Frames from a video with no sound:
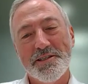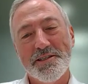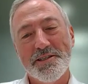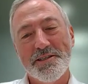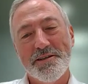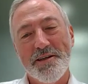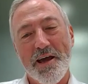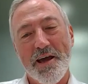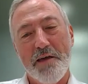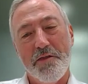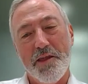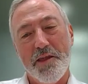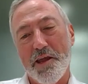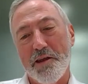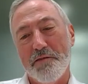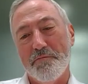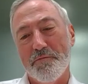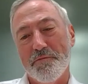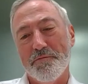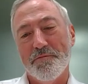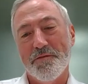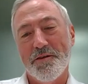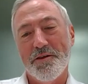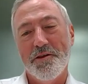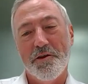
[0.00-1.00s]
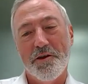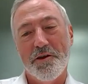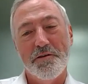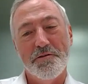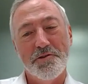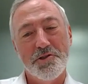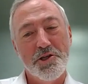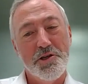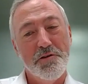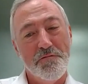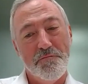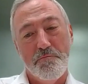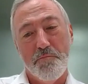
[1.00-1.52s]
and then you can
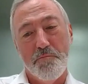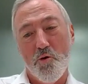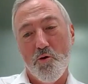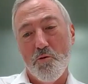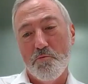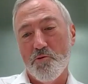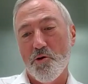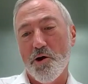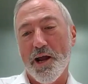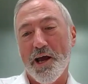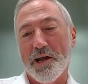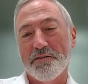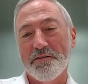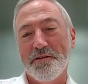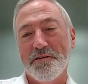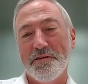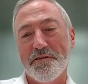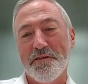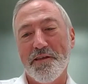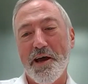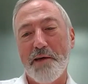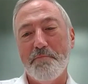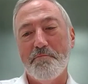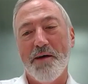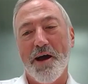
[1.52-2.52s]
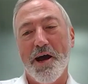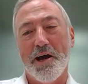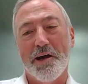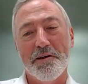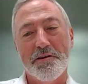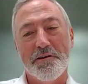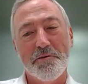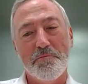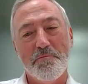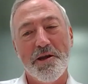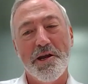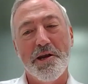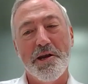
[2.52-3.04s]
shift more product into that market
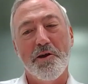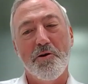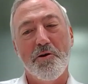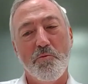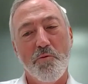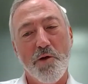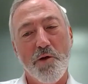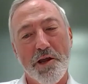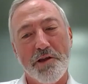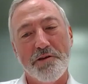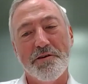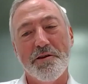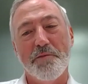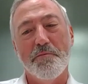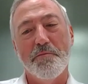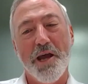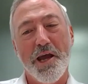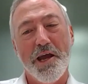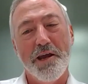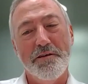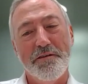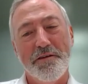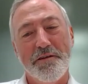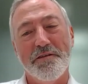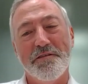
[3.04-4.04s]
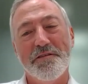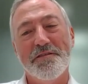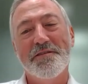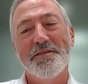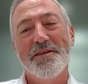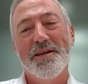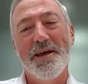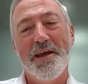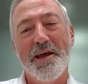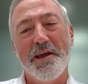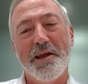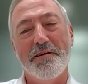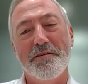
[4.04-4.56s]
depending on where your demand is.
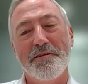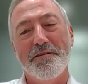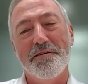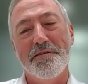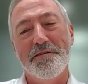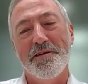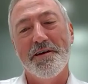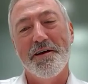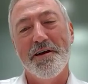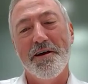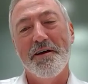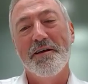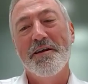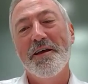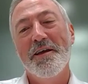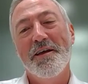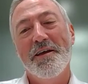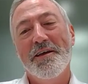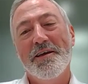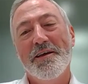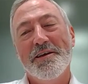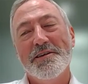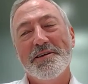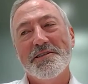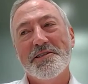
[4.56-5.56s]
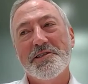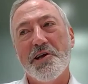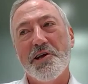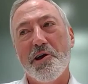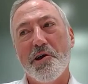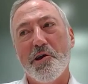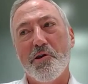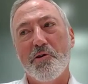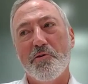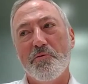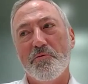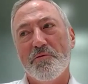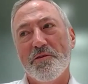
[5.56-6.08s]
And
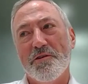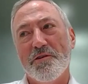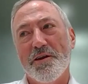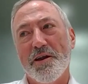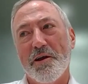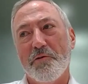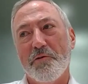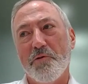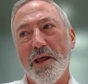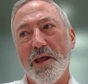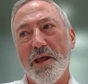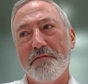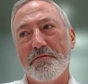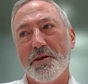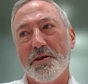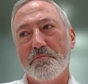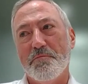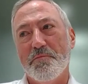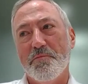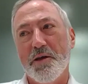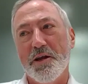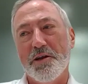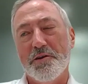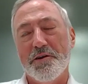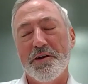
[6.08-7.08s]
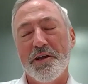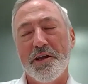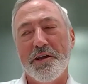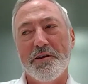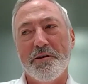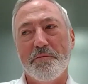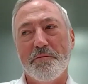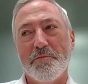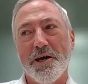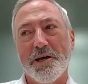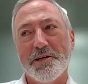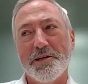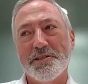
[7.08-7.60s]
so we have the ability
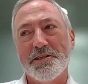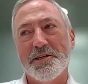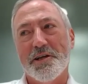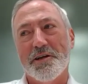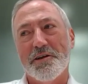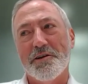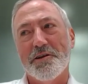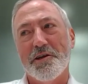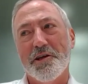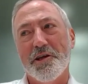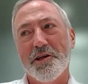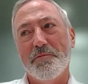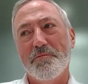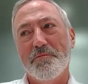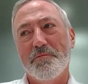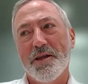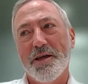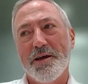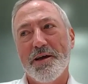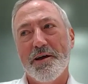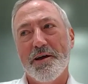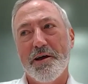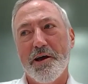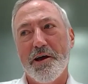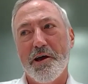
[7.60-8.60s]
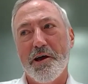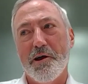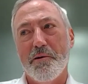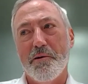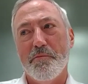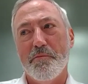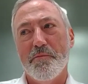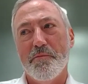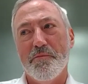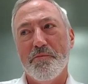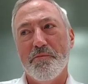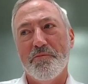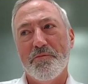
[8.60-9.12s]
to basically
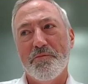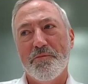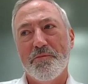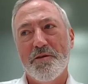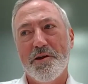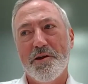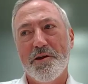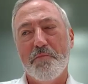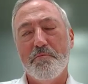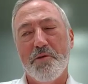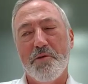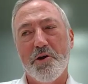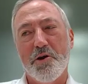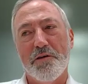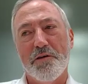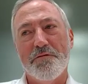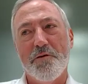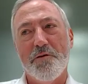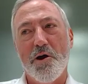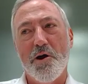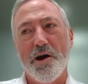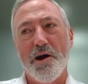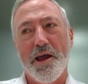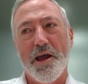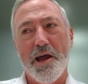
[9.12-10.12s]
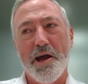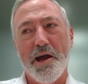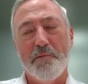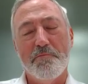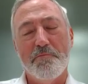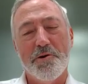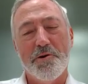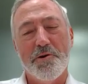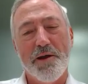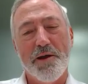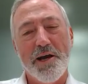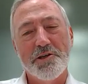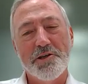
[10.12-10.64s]
modify our
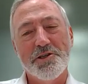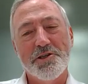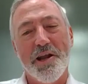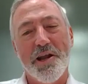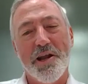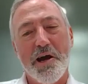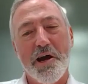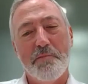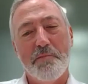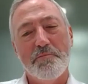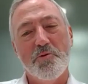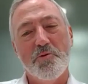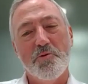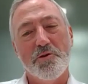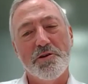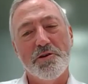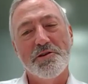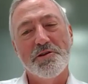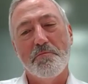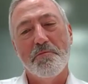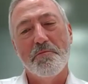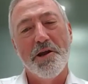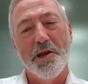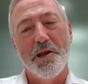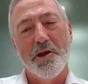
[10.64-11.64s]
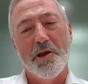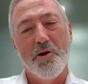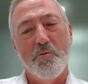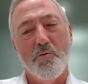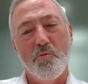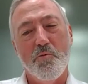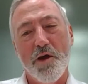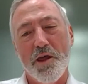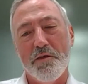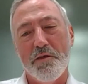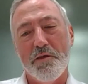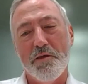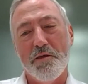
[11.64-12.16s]
production output depending on
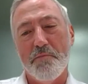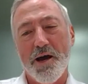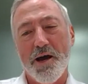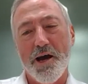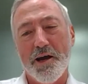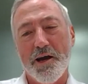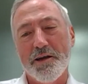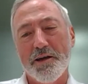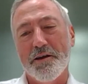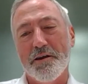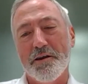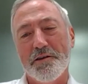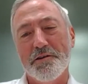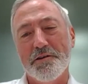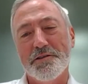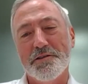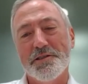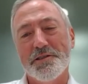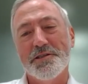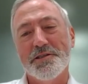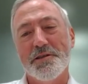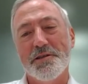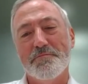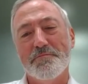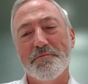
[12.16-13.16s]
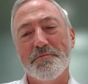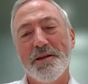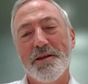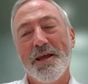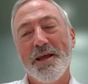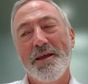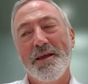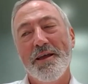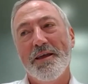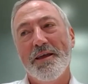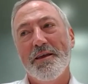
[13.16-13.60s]
where the market is, and